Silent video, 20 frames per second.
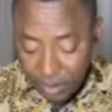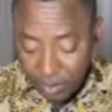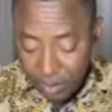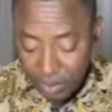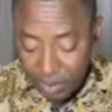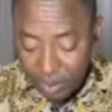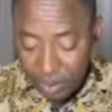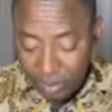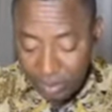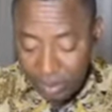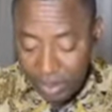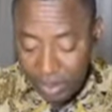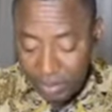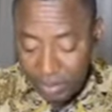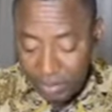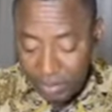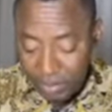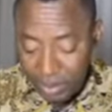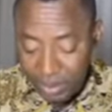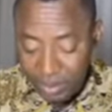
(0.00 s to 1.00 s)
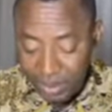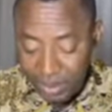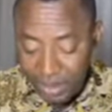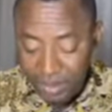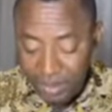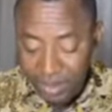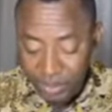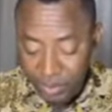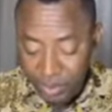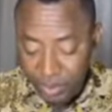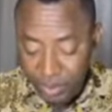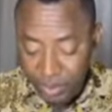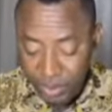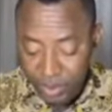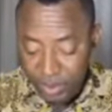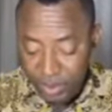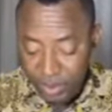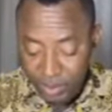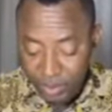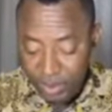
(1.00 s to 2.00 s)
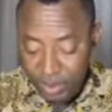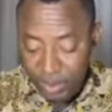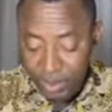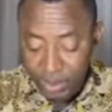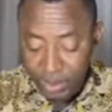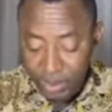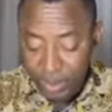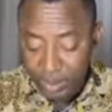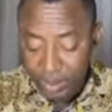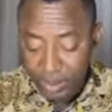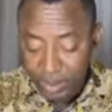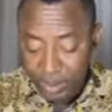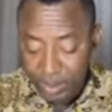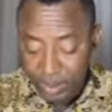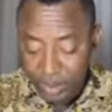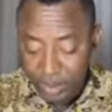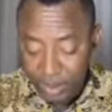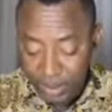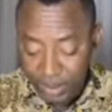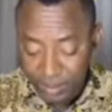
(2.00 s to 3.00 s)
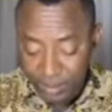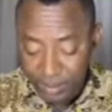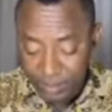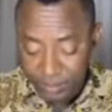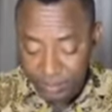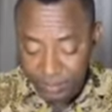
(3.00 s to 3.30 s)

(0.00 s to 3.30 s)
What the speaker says: What's your plan on making taxation system work in Nigeria?